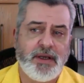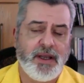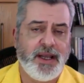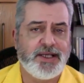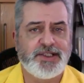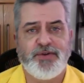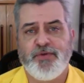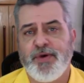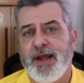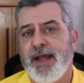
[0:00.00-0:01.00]
as he
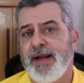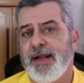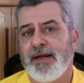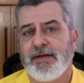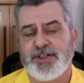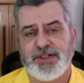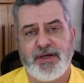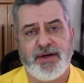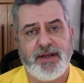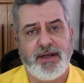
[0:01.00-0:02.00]
read and
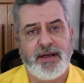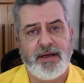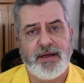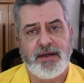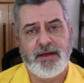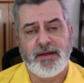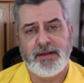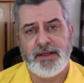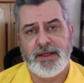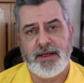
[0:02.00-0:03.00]
studied
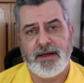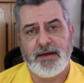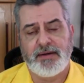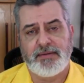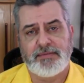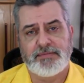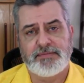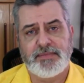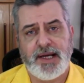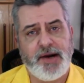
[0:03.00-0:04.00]
the
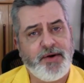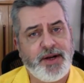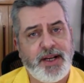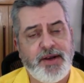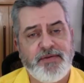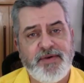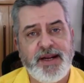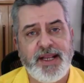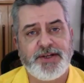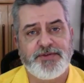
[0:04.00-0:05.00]
hierarchy of
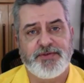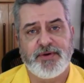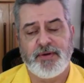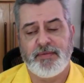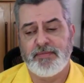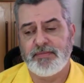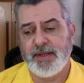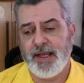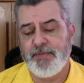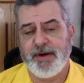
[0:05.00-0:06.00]
needs from
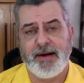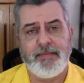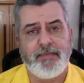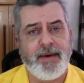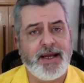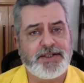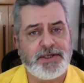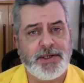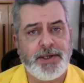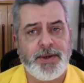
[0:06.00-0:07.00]
Abraham
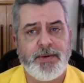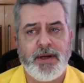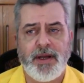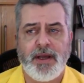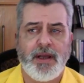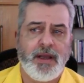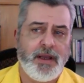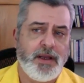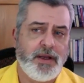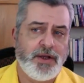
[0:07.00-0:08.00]
Maslow.
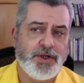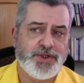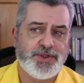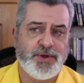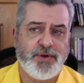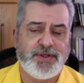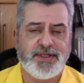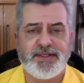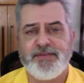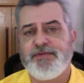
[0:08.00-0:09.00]
So it's
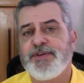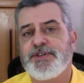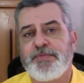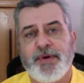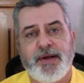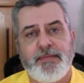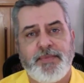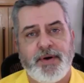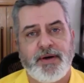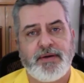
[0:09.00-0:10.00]
a different spin,
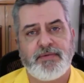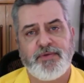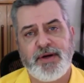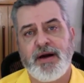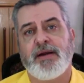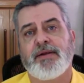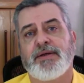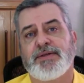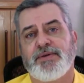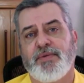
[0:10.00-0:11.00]
but
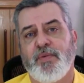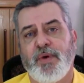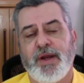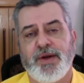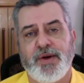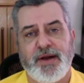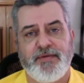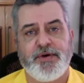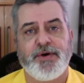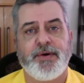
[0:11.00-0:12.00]
regardless of where you
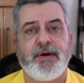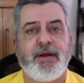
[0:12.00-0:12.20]
have heard,